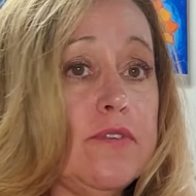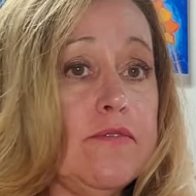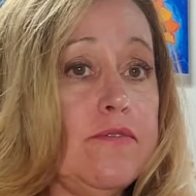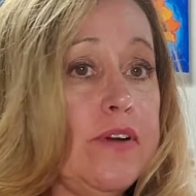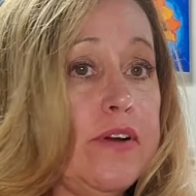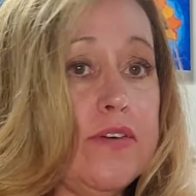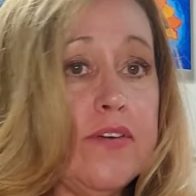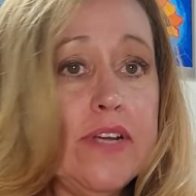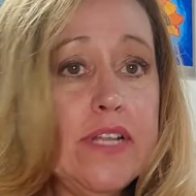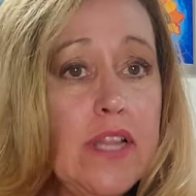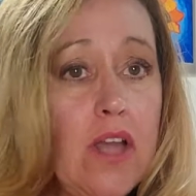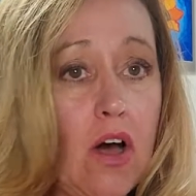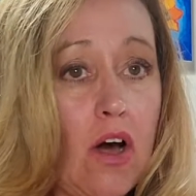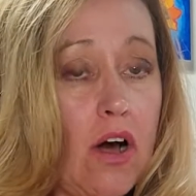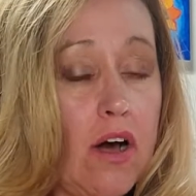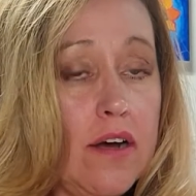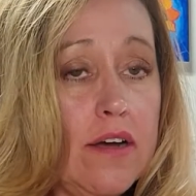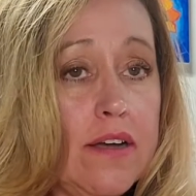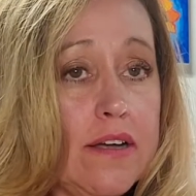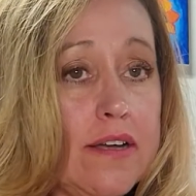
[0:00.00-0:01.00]
very
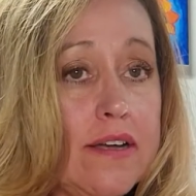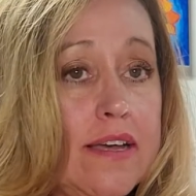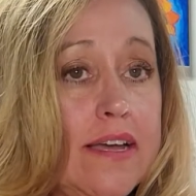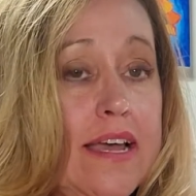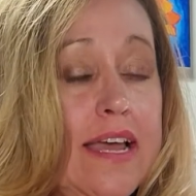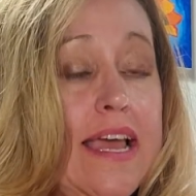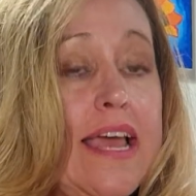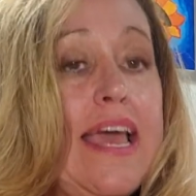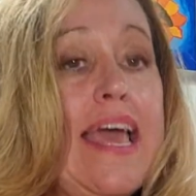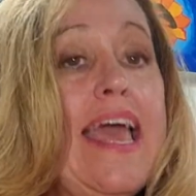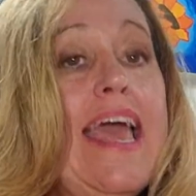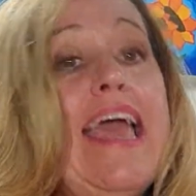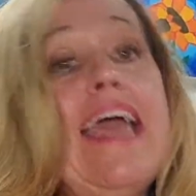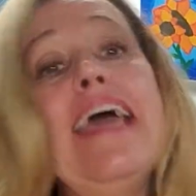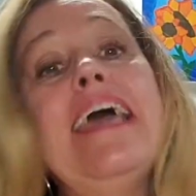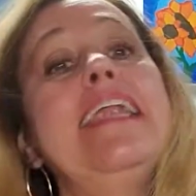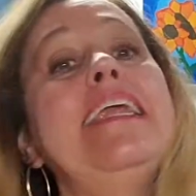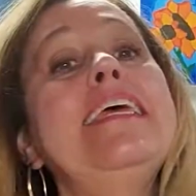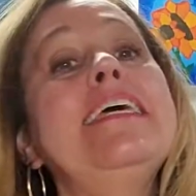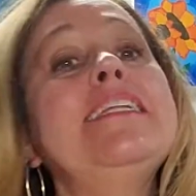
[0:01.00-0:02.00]
long,
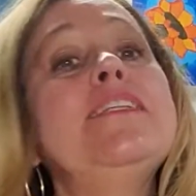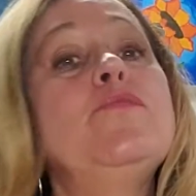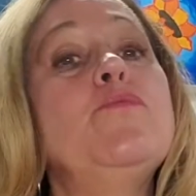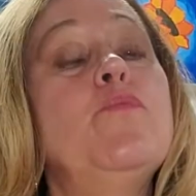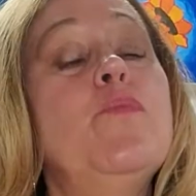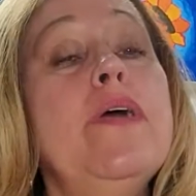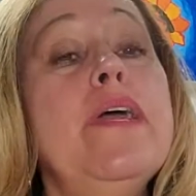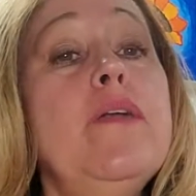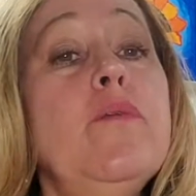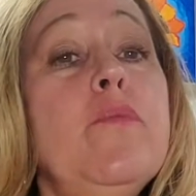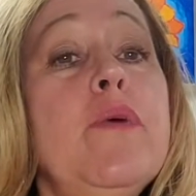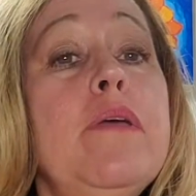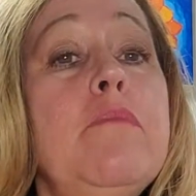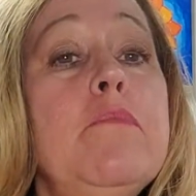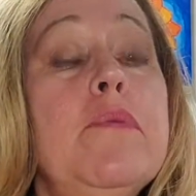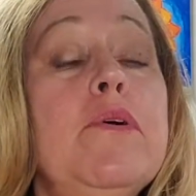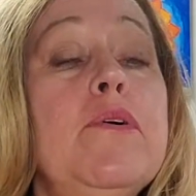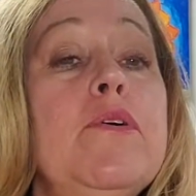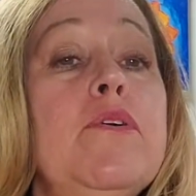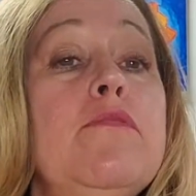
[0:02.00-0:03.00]
and it's when we
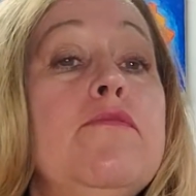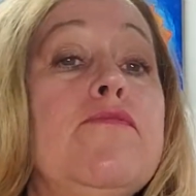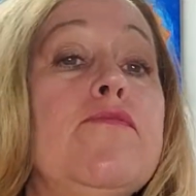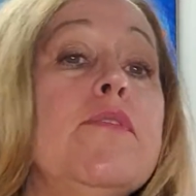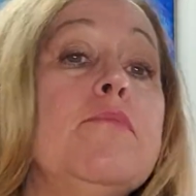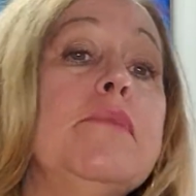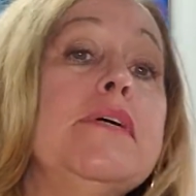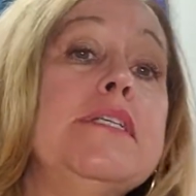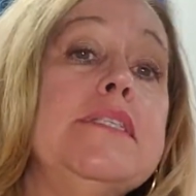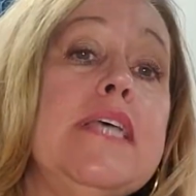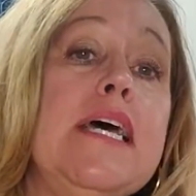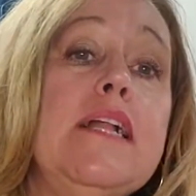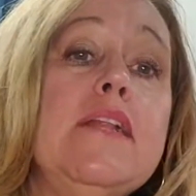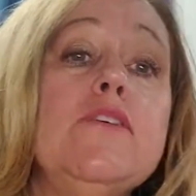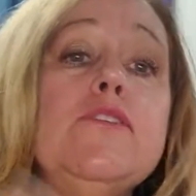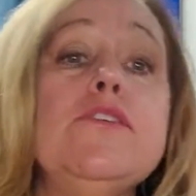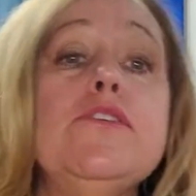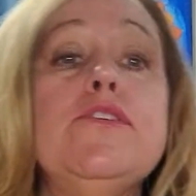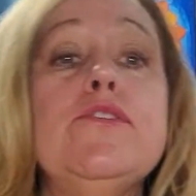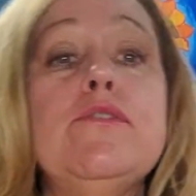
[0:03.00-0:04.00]
move from a
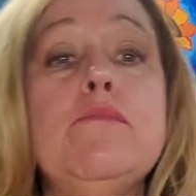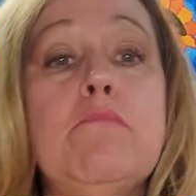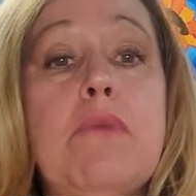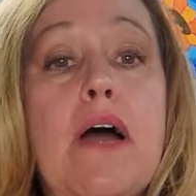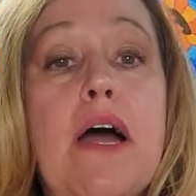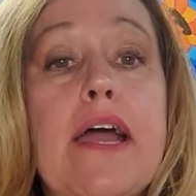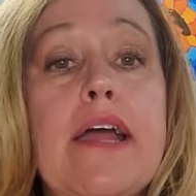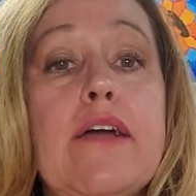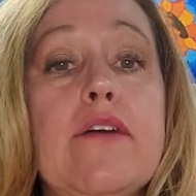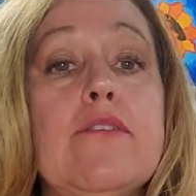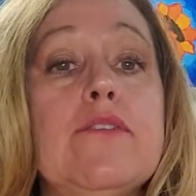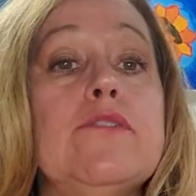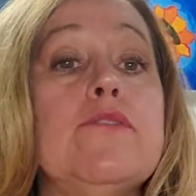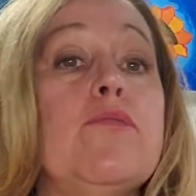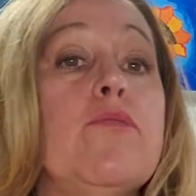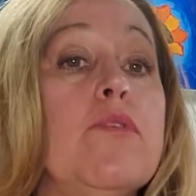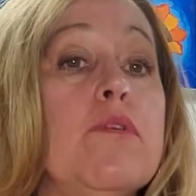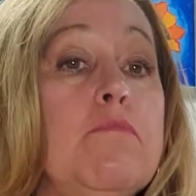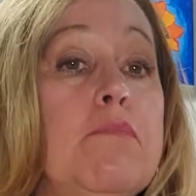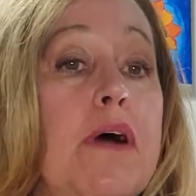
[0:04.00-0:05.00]
seller's to a buyer's
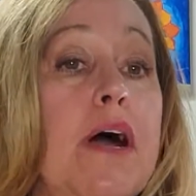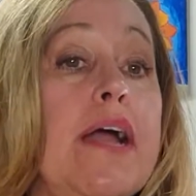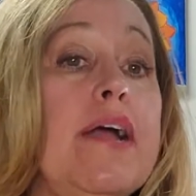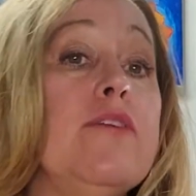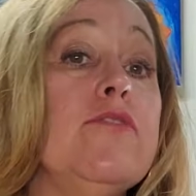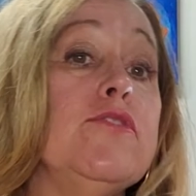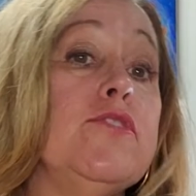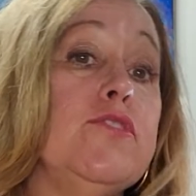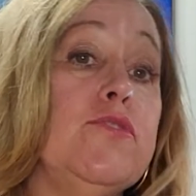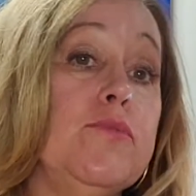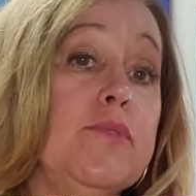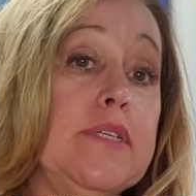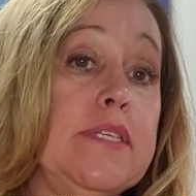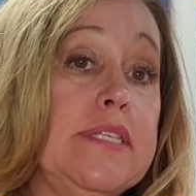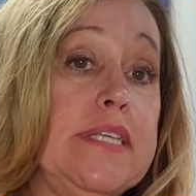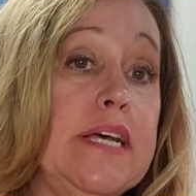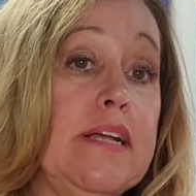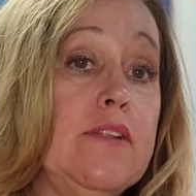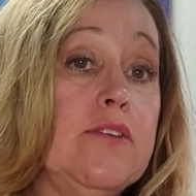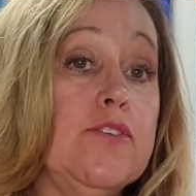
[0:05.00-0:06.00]
or buyer's to a
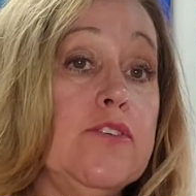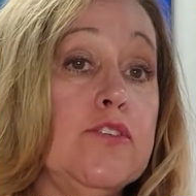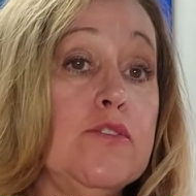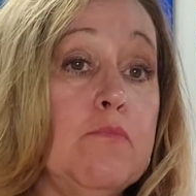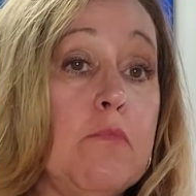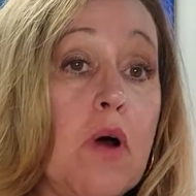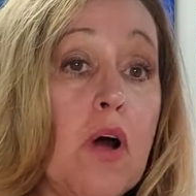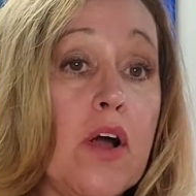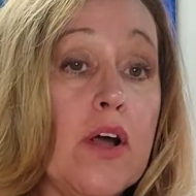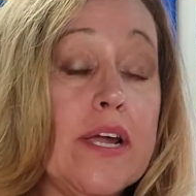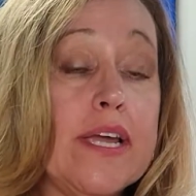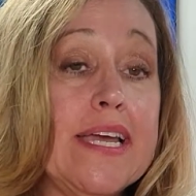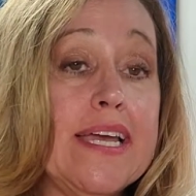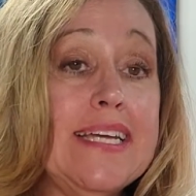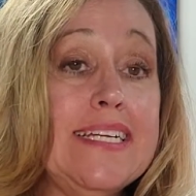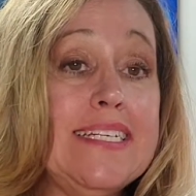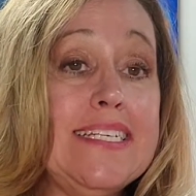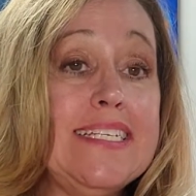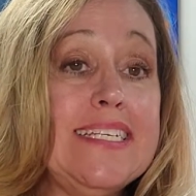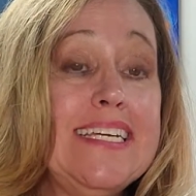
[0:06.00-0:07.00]
seller's
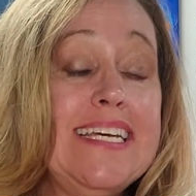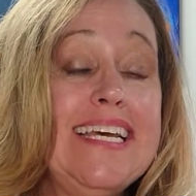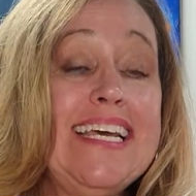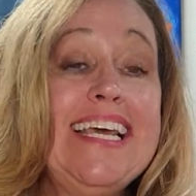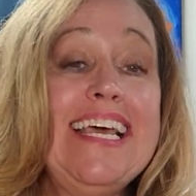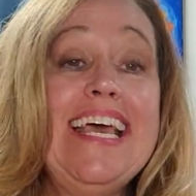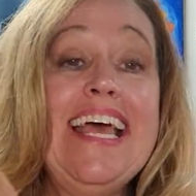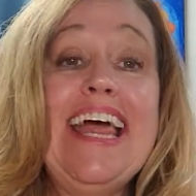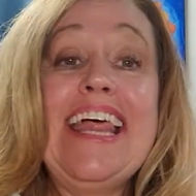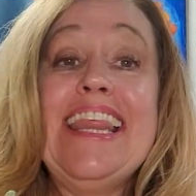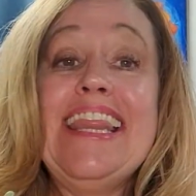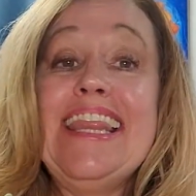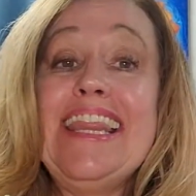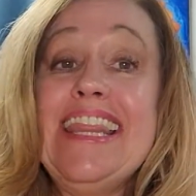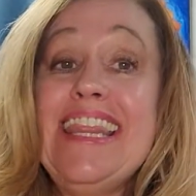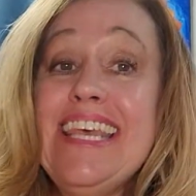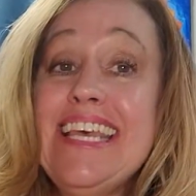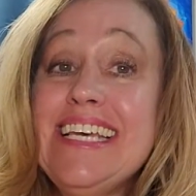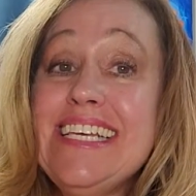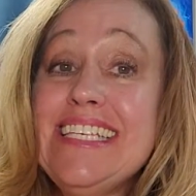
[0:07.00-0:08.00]
market.
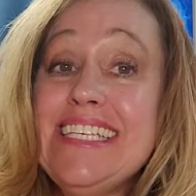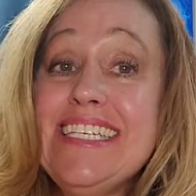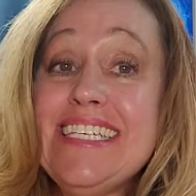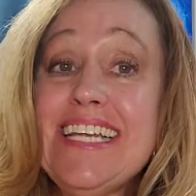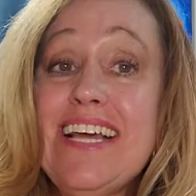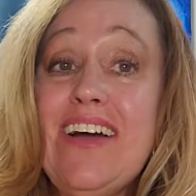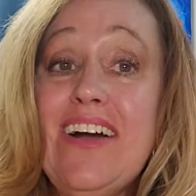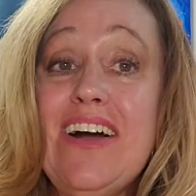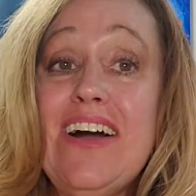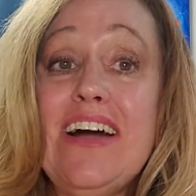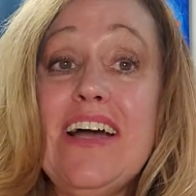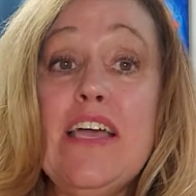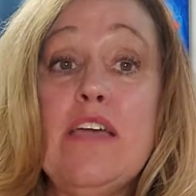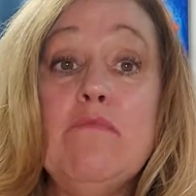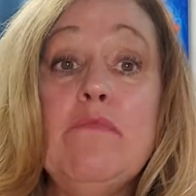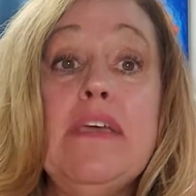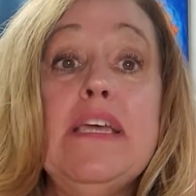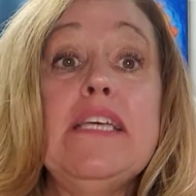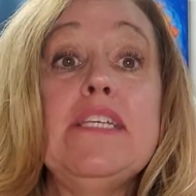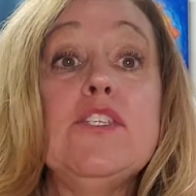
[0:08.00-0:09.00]
This
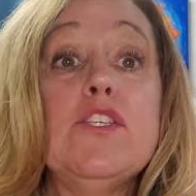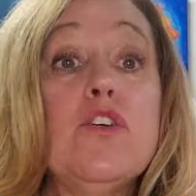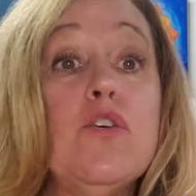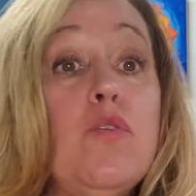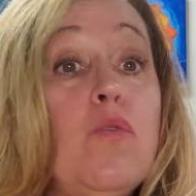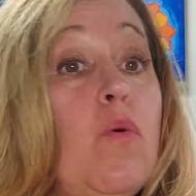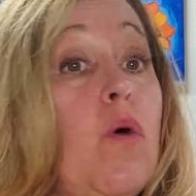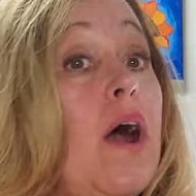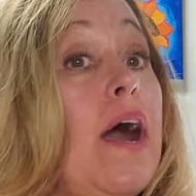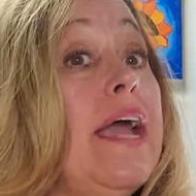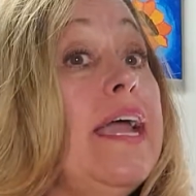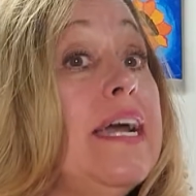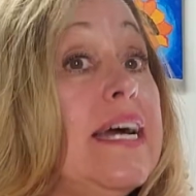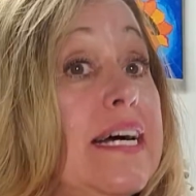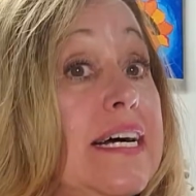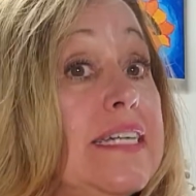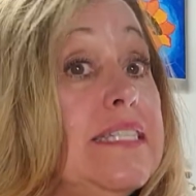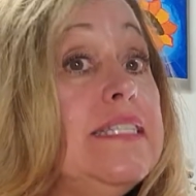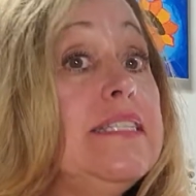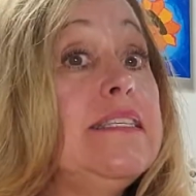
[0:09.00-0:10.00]
time is quite
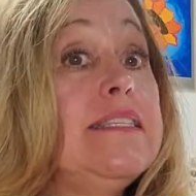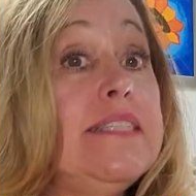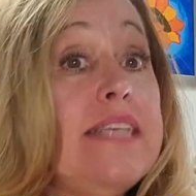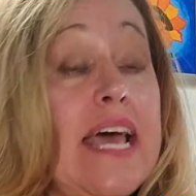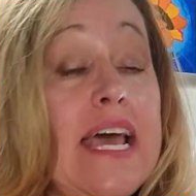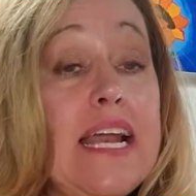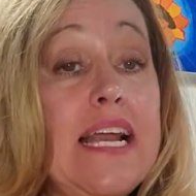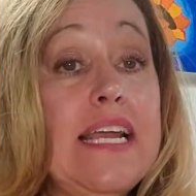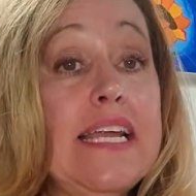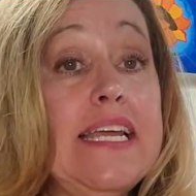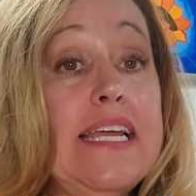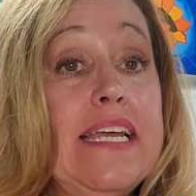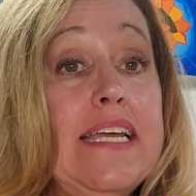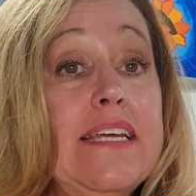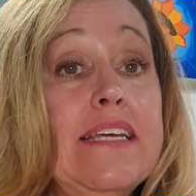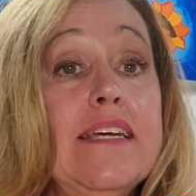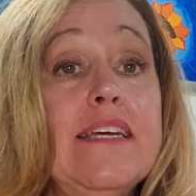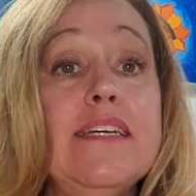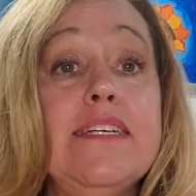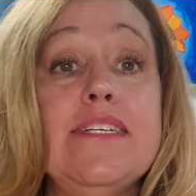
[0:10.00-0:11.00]

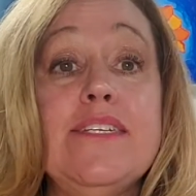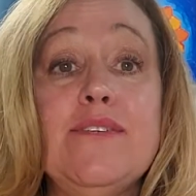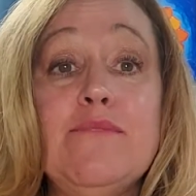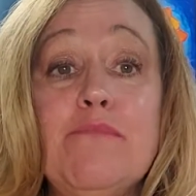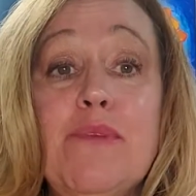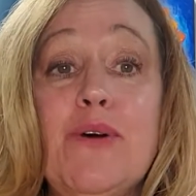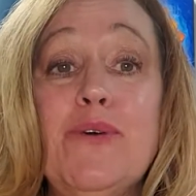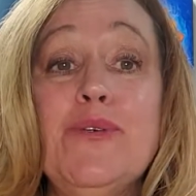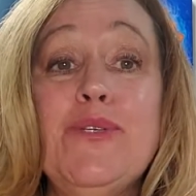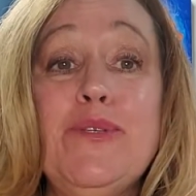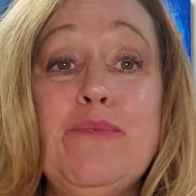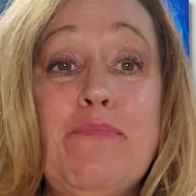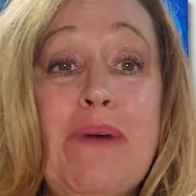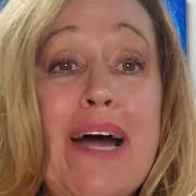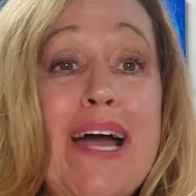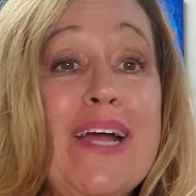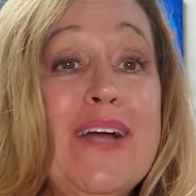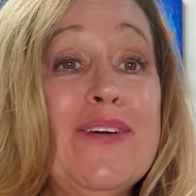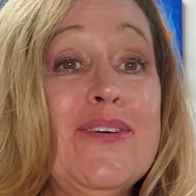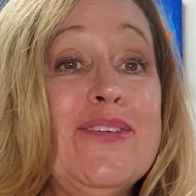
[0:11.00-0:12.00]
unsettling to most
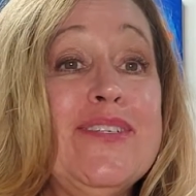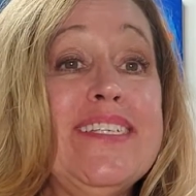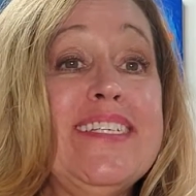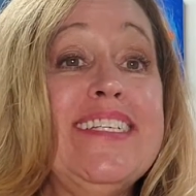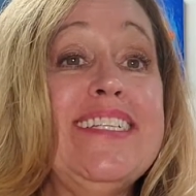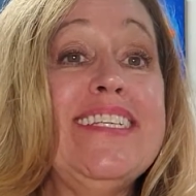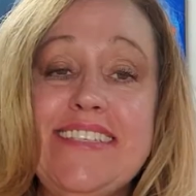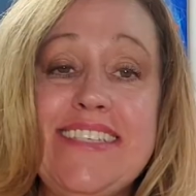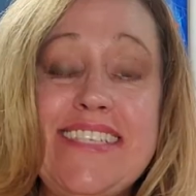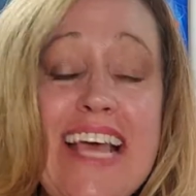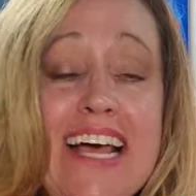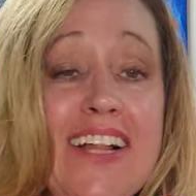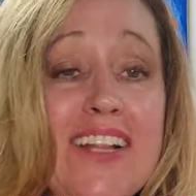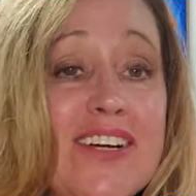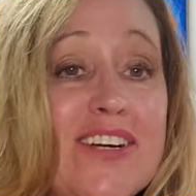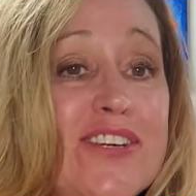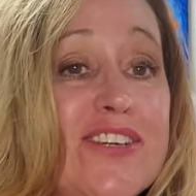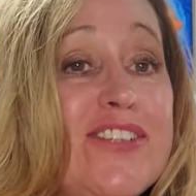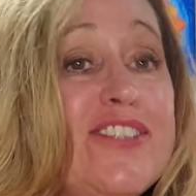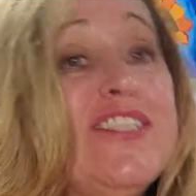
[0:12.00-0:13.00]
buyers and
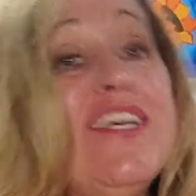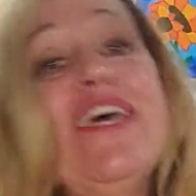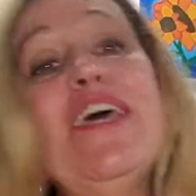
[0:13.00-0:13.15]
sellers